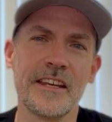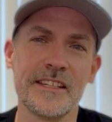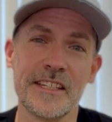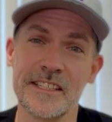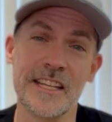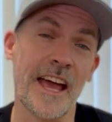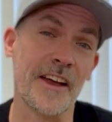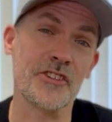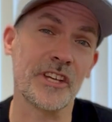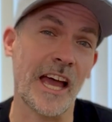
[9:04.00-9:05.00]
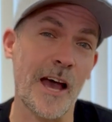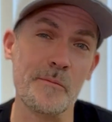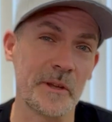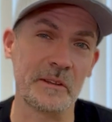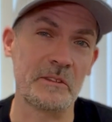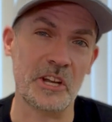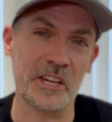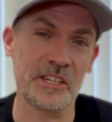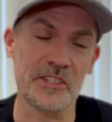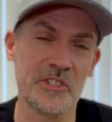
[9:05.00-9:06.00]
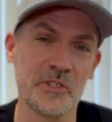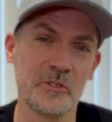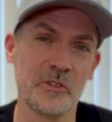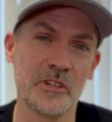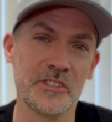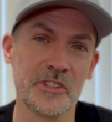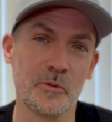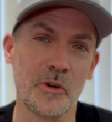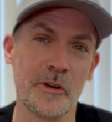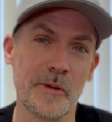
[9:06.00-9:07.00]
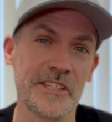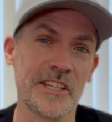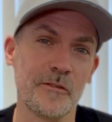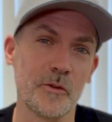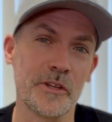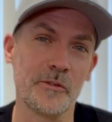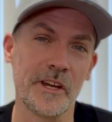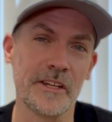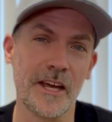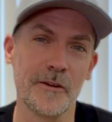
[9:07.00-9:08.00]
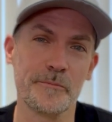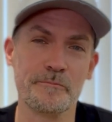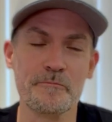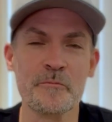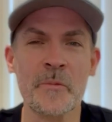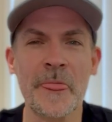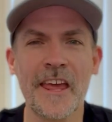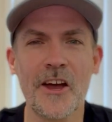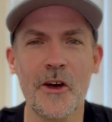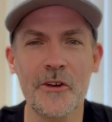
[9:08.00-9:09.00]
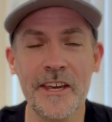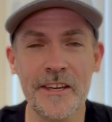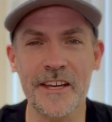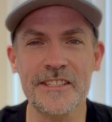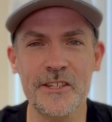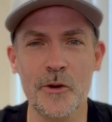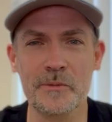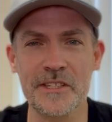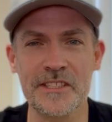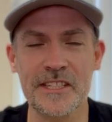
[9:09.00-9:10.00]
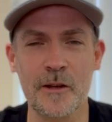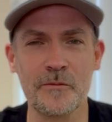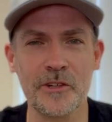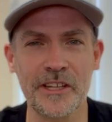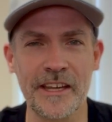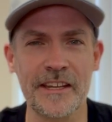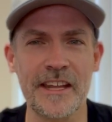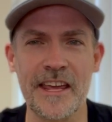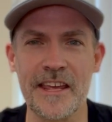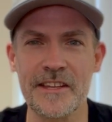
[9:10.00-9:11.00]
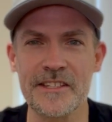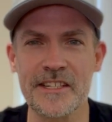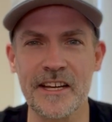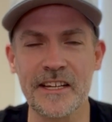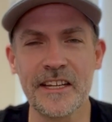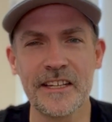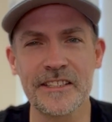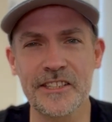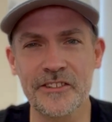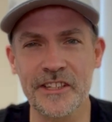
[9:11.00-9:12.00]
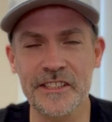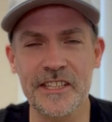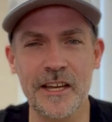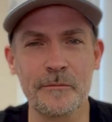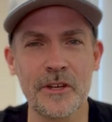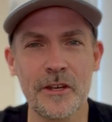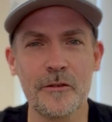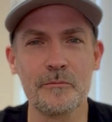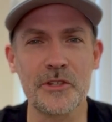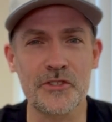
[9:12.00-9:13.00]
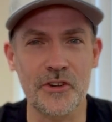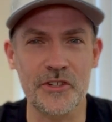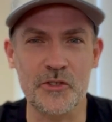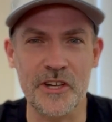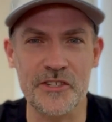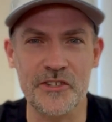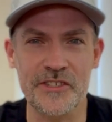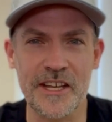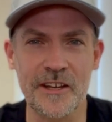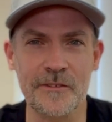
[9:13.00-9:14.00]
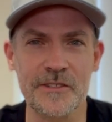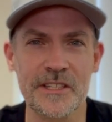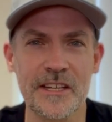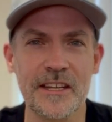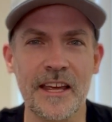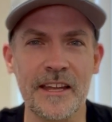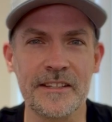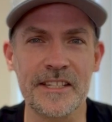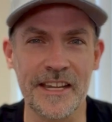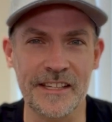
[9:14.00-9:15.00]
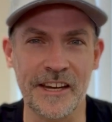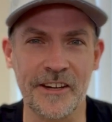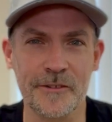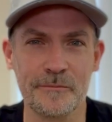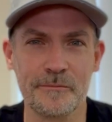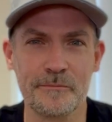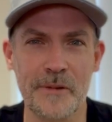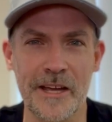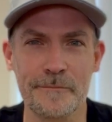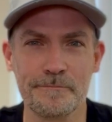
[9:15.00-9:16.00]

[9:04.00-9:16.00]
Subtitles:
is actually happening that I need to worry myself with right now. Okay, guys, hope this is helpful again. And until next time, be sure to trust yourselves and take care. Bye.